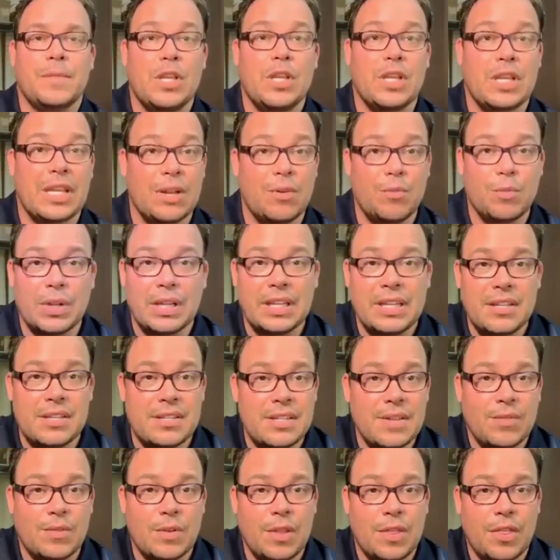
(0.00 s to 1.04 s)
you can release
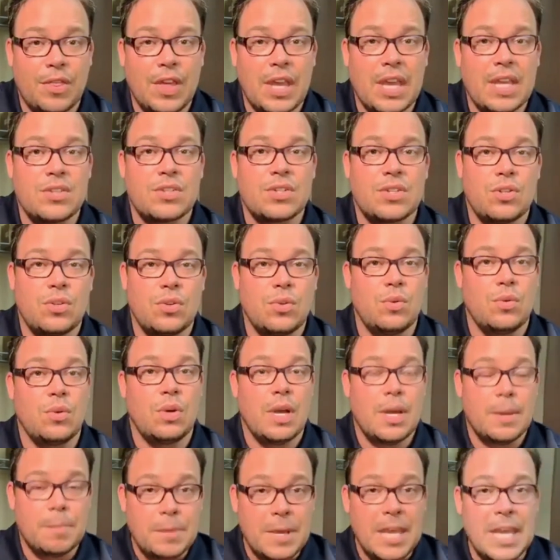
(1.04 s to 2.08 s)
different things to
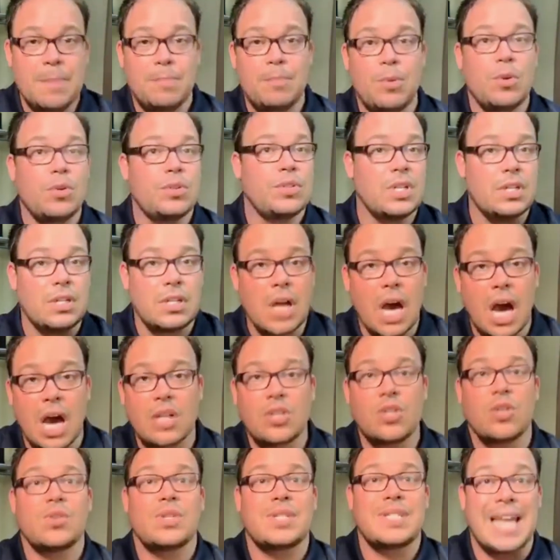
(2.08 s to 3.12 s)
people, to
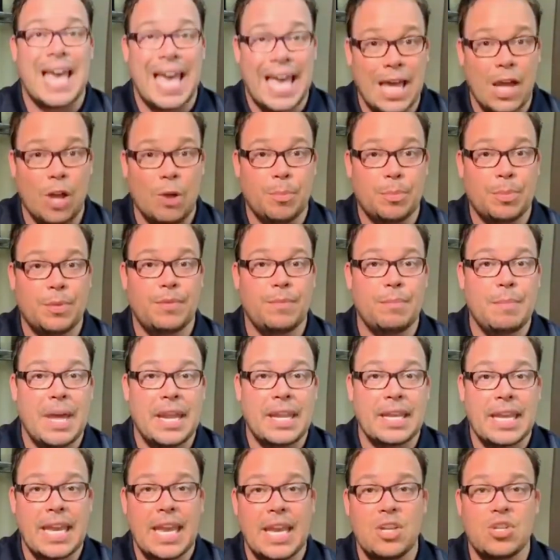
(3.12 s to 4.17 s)
doctors, to help
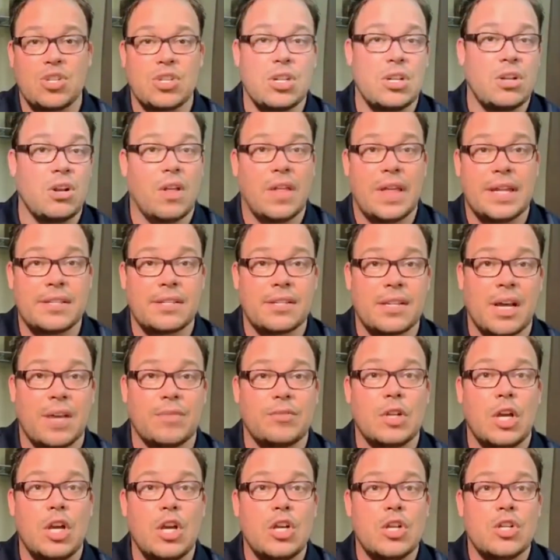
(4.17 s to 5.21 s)
medication, all that
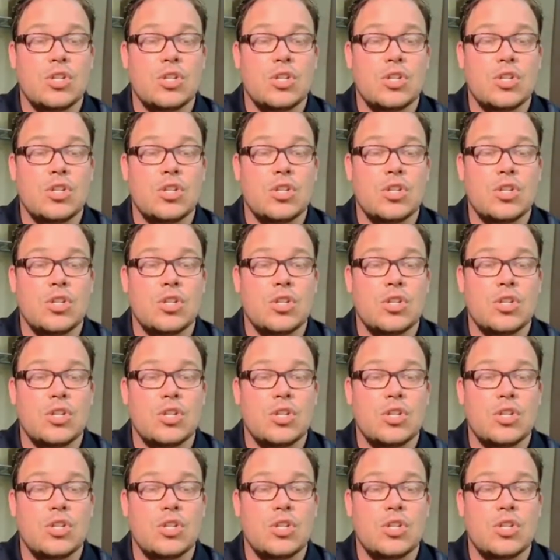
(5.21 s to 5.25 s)
stuff.